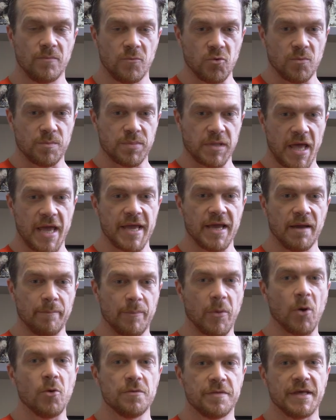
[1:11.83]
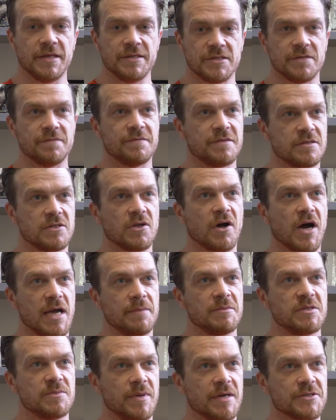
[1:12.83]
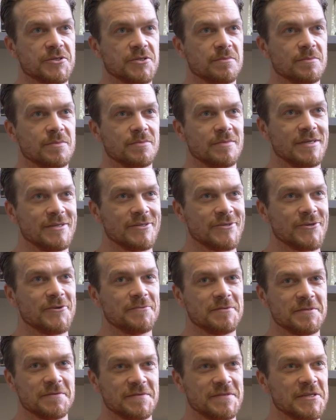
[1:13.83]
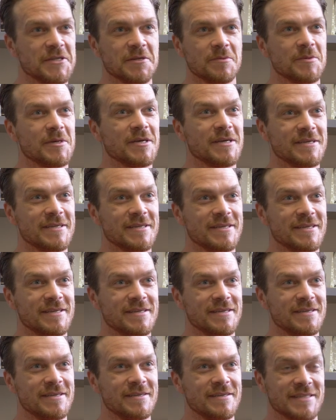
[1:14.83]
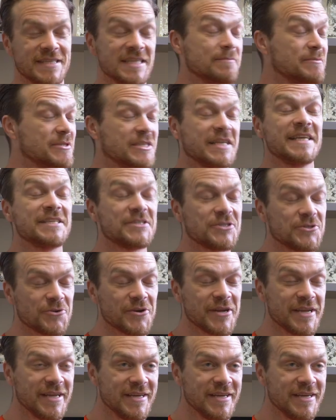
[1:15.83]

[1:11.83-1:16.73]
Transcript: we are playing at both ends of the time spectrum in terms of cinema cinema's history.